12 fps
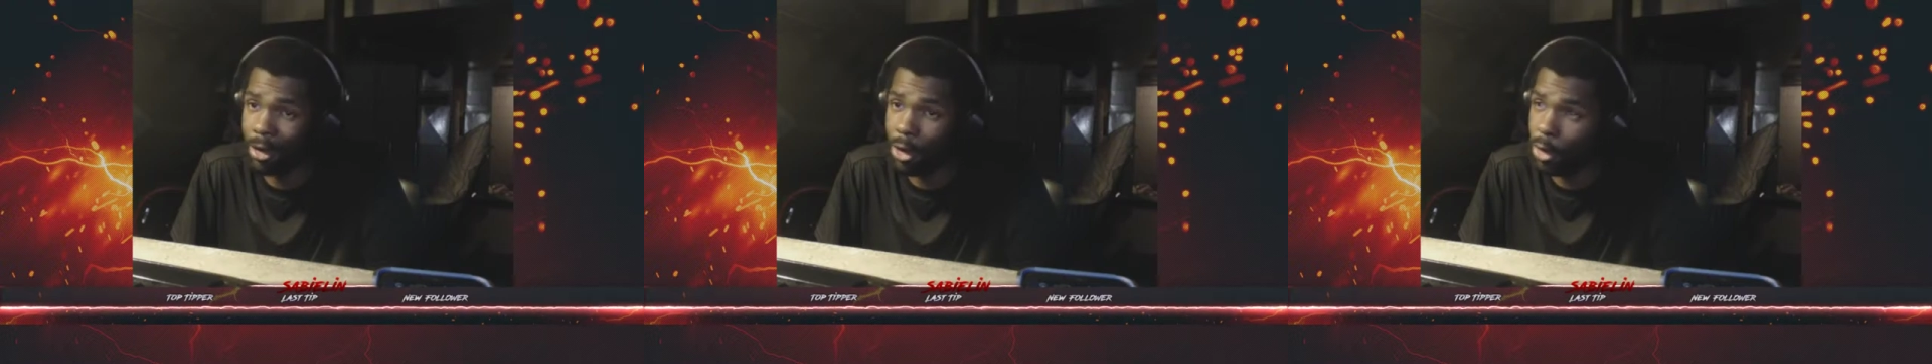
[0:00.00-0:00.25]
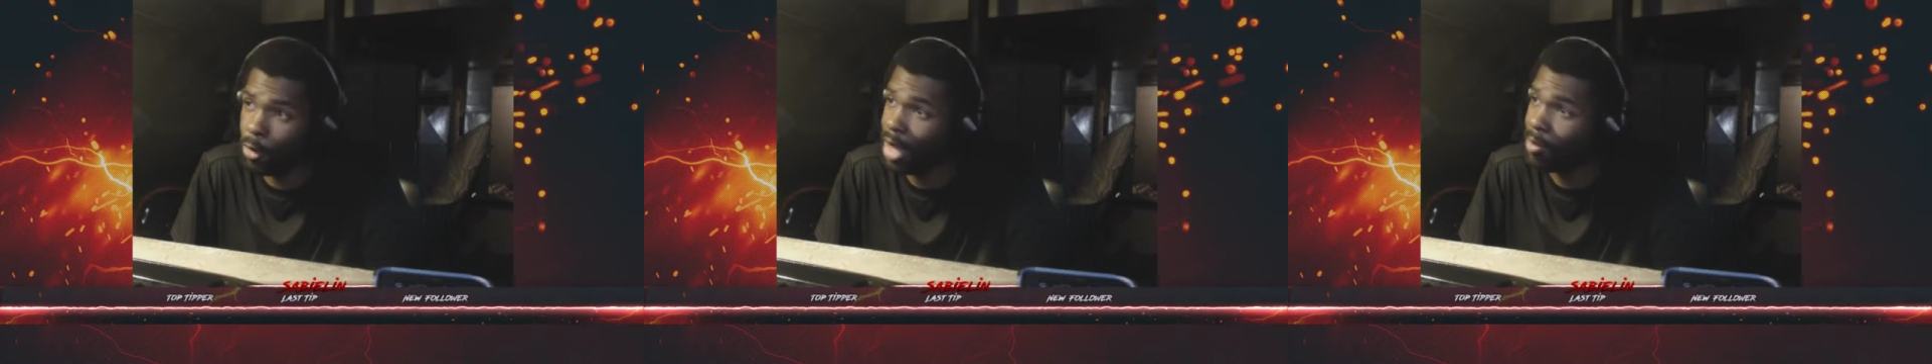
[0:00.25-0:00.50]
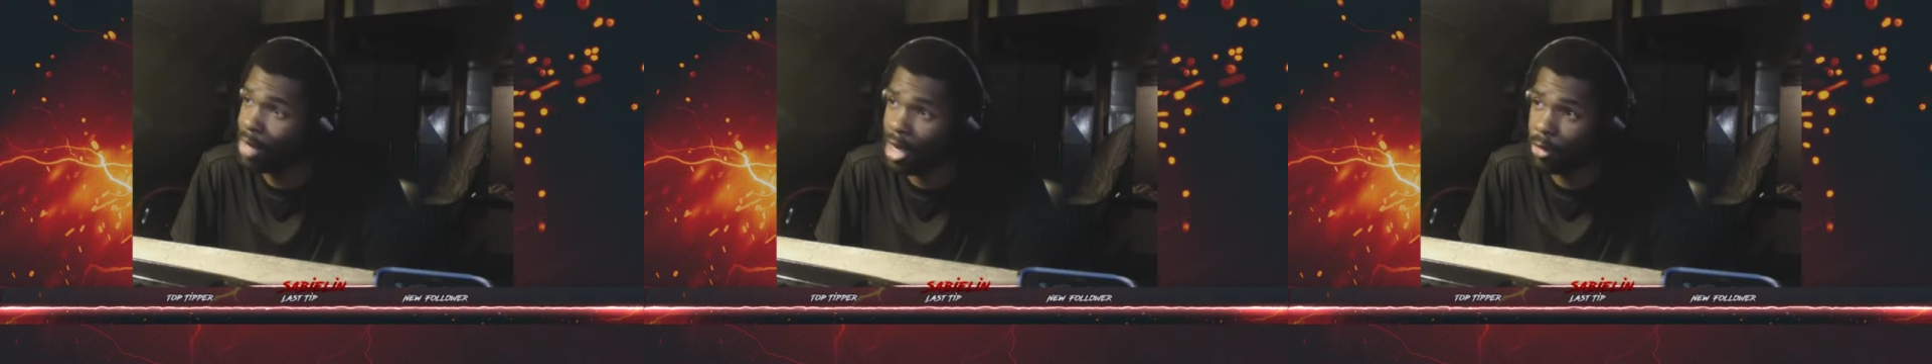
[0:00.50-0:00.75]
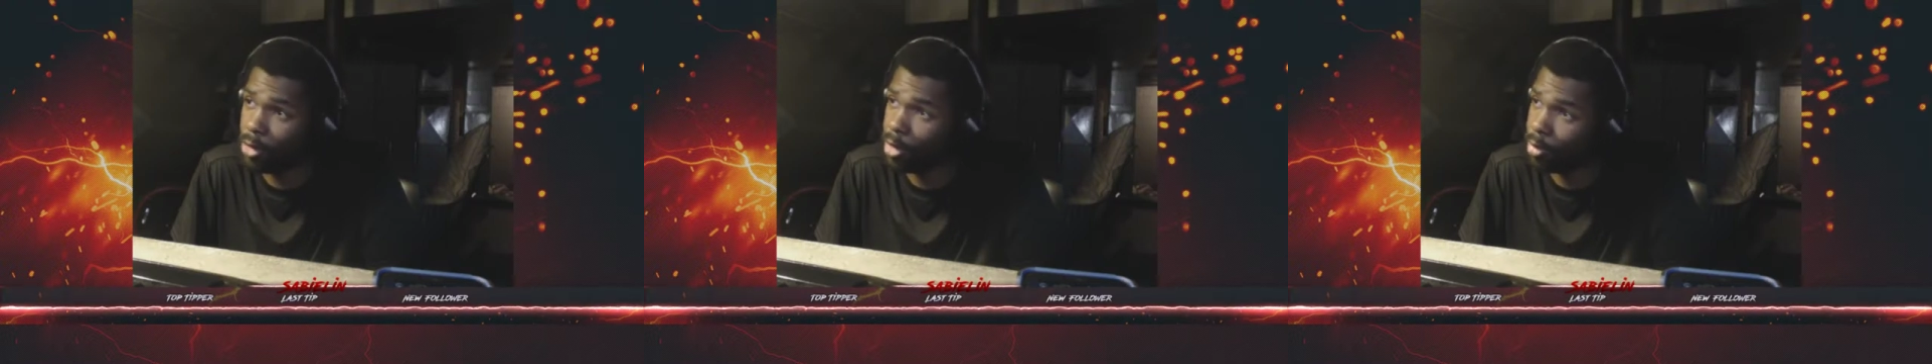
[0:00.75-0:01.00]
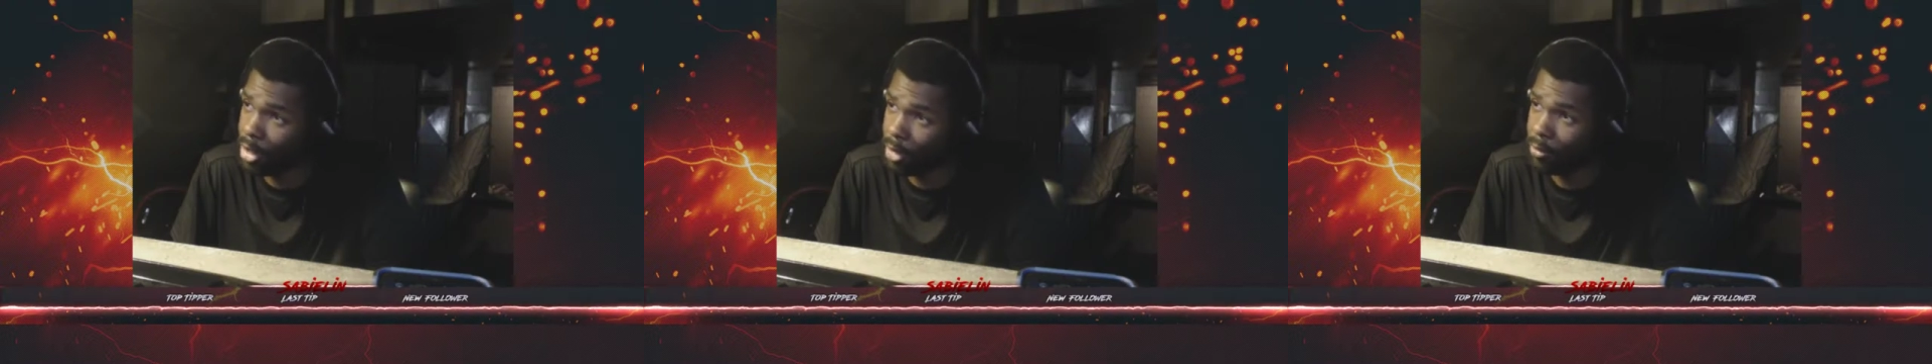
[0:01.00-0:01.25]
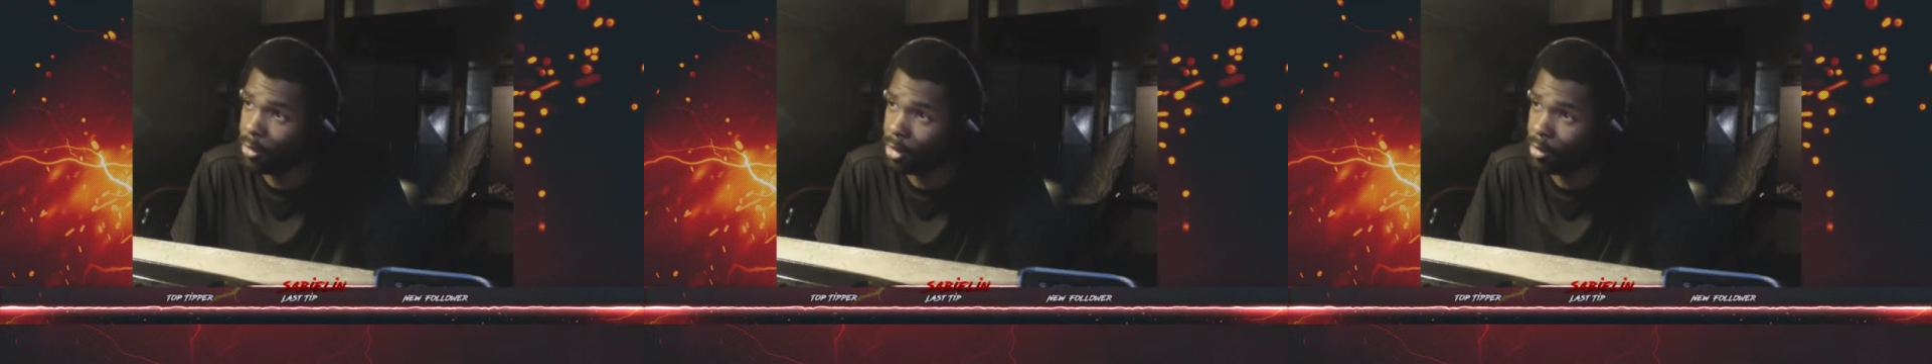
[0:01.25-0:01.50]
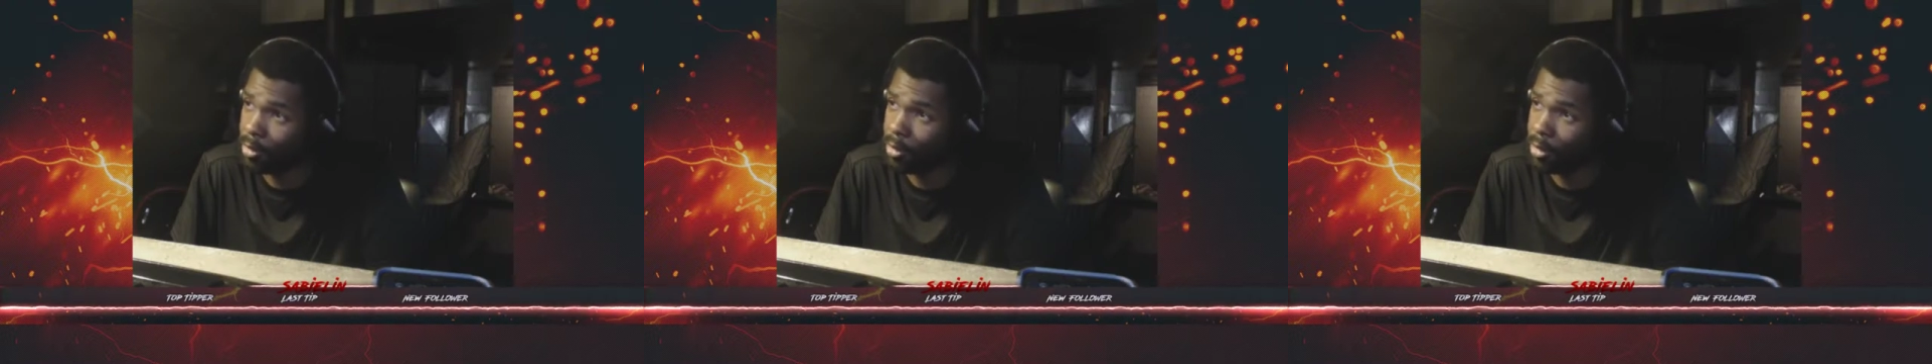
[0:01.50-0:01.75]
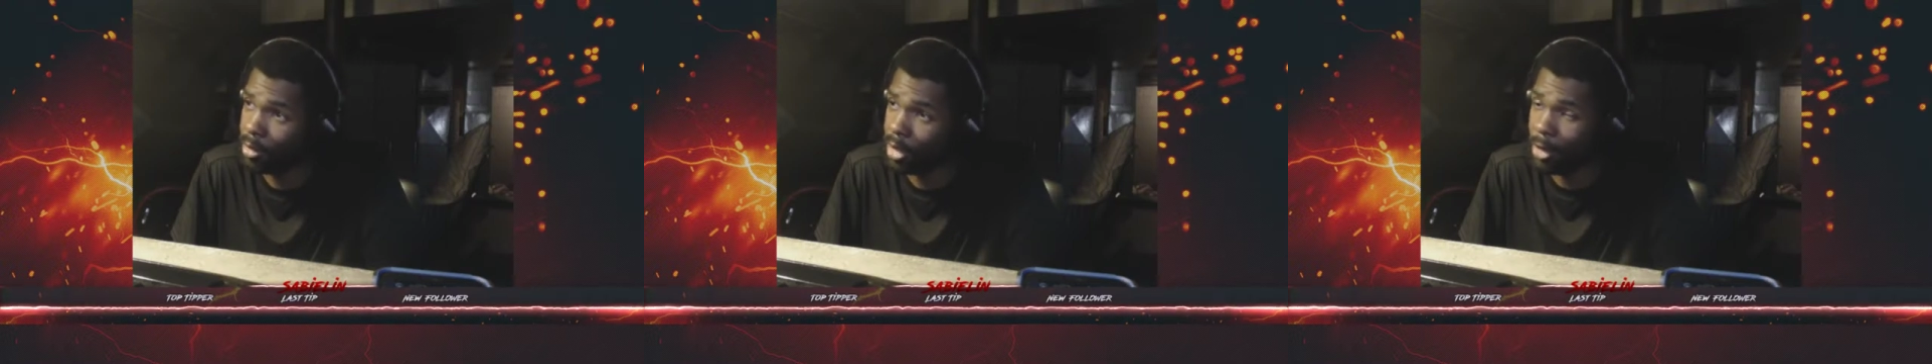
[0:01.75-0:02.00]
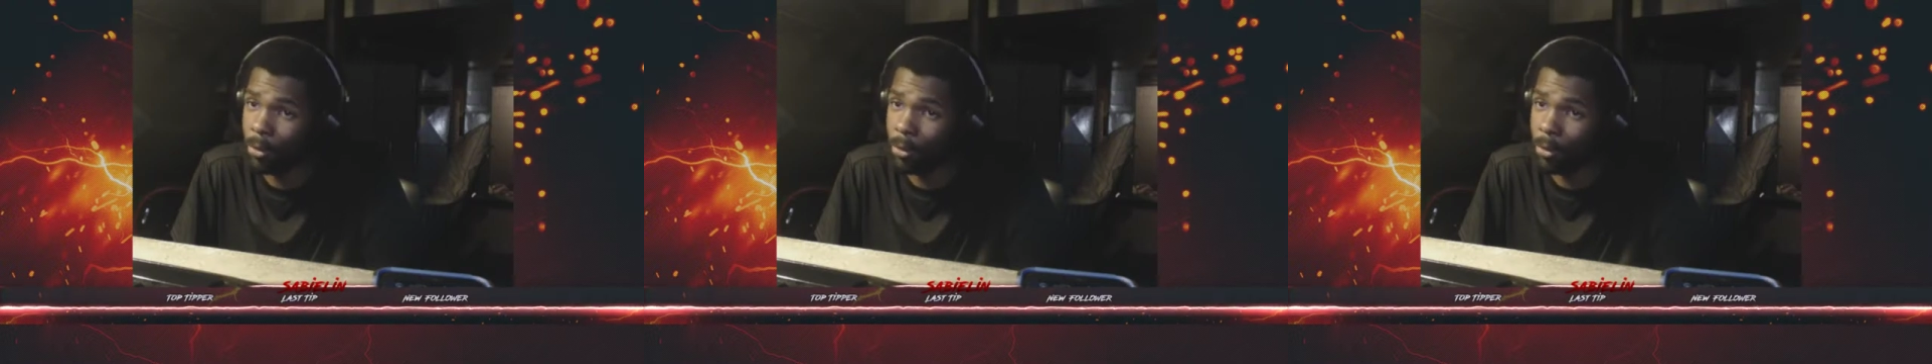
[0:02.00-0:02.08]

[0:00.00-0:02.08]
No, I'm not going to pray for you and